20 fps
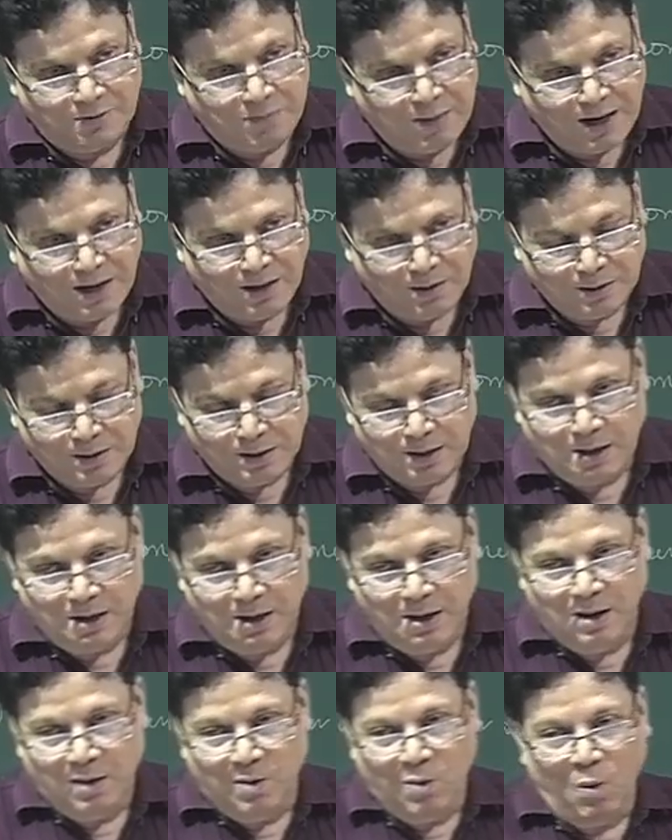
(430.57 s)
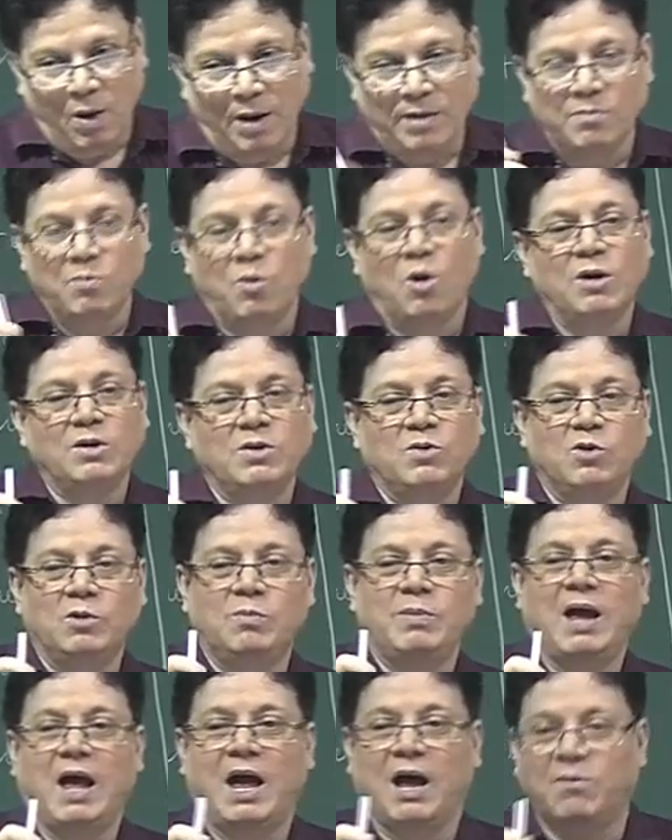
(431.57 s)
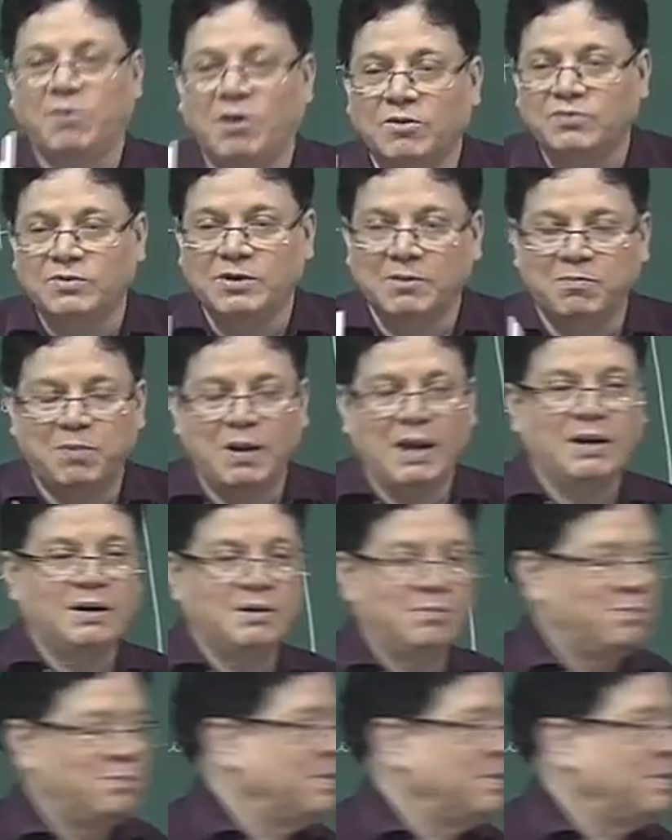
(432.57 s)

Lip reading: plane. One bond will be above the plane